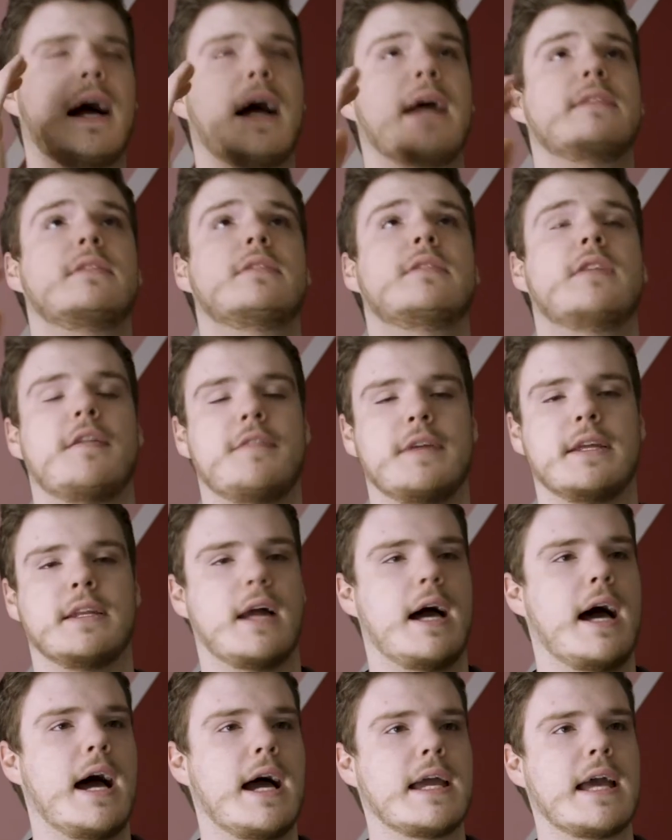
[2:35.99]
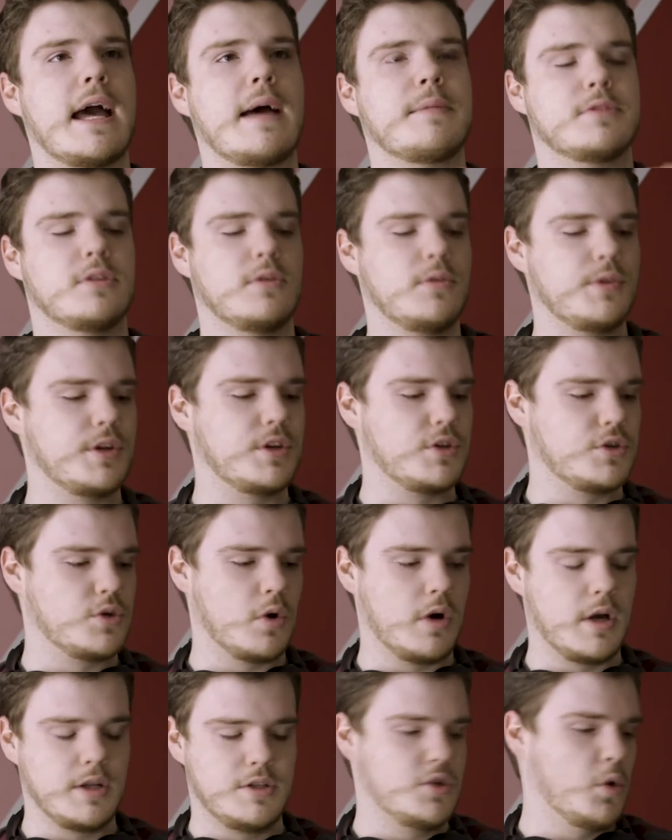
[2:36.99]
I love it. I absolutely
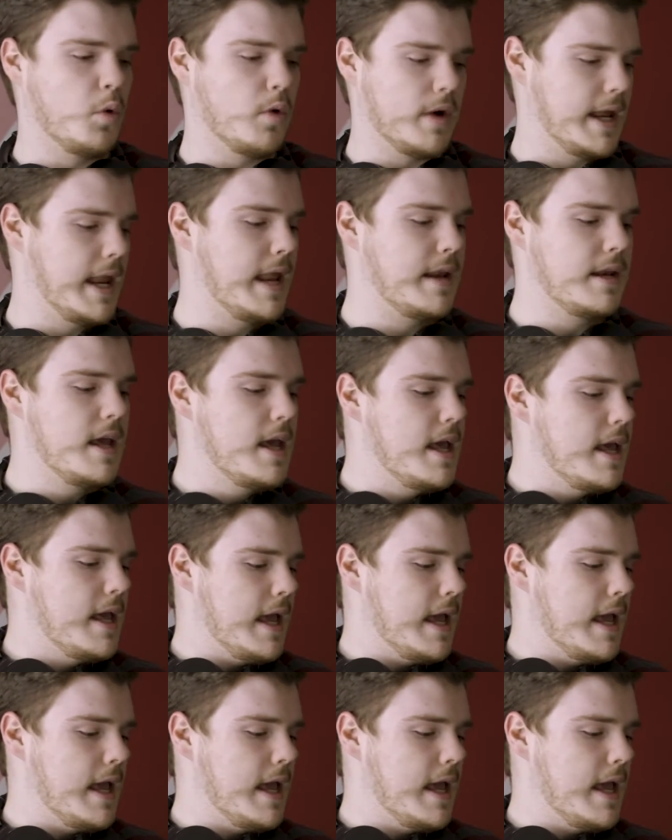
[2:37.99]
adore it.